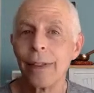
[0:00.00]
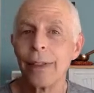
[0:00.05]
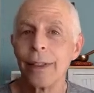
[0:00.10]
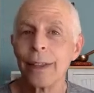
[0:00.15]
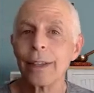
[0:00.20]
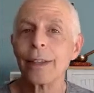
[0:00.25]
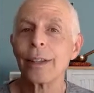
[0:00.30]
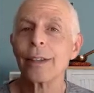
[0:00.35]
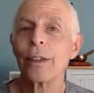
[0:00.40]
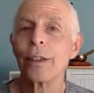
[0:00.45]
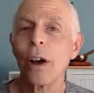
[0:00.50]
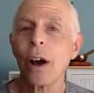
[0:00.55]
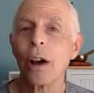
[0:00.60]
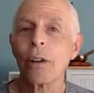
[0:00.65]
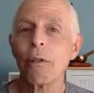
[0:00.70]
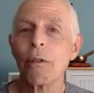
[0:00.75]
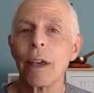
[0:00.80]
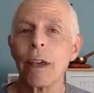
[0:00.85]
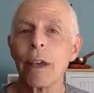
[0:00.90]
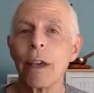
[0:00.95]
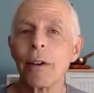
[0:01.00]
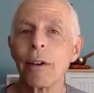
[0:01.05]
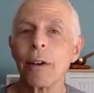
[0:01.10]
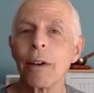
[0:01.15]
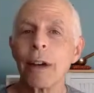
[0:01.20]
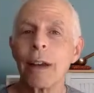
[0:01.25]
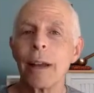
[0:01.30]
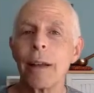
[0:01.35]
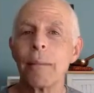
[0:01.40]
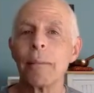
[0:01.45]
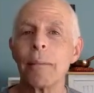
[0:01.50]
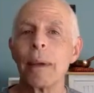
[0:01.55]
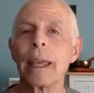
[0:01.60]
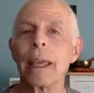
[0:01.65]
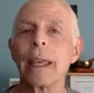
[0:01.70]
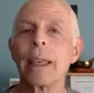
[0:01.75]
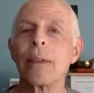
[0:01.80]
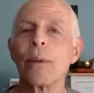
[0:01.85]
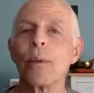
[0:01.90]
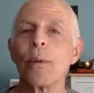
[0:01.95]
This is Todd Creager,
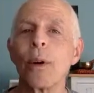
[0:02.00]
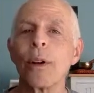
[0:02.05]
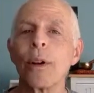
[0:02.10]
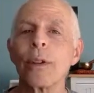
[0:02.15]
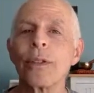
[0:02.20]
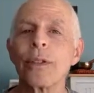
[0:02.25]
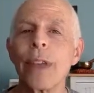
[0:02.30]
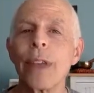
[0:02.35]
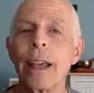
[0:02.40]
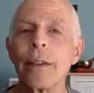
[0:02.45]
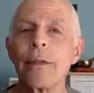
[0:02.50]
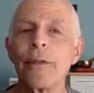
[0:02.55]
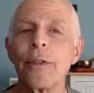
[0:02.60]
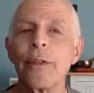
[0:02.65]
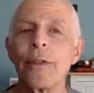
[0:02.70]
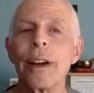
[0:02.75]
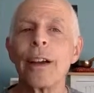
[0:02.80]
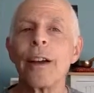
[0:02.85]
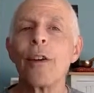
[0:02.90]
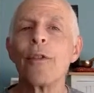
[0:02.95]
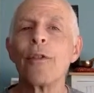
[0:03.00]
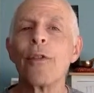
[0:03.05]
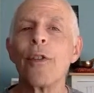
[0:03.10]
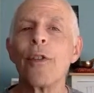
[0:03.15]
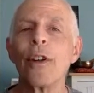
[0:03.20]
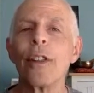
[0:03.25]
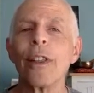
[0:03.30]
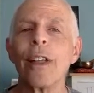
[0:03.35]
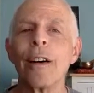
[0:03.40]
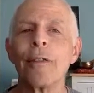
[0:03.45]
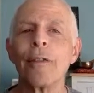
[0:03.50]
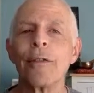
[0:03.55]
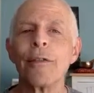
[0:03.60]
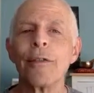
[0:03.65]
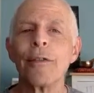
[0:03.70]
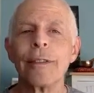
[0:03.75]
making the world safe for love.